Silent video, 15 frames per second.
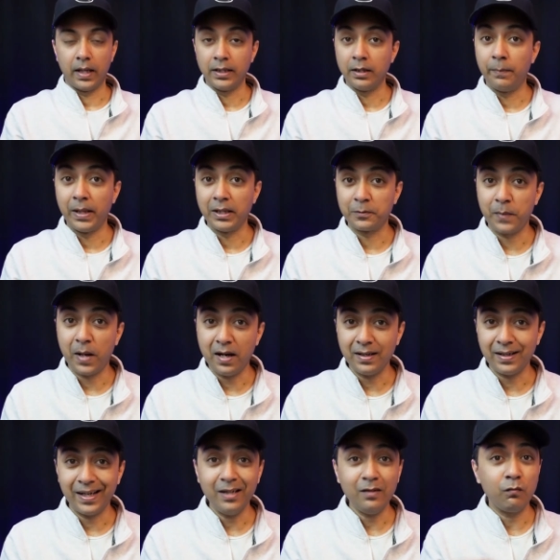And the best
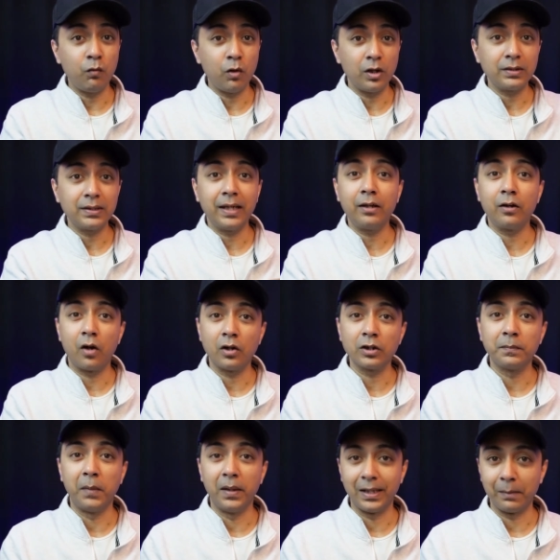part, it works
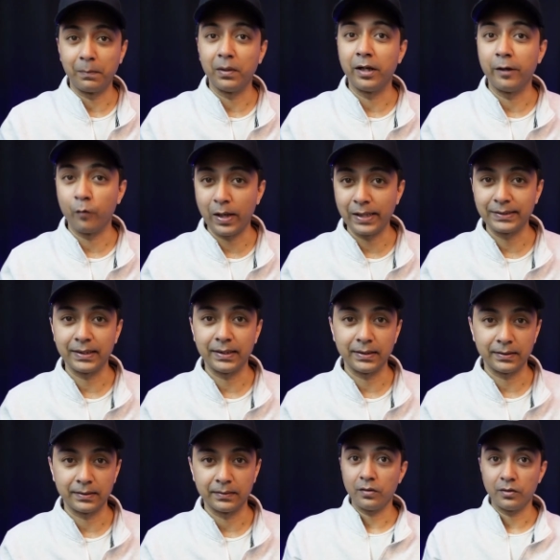across multiple devices.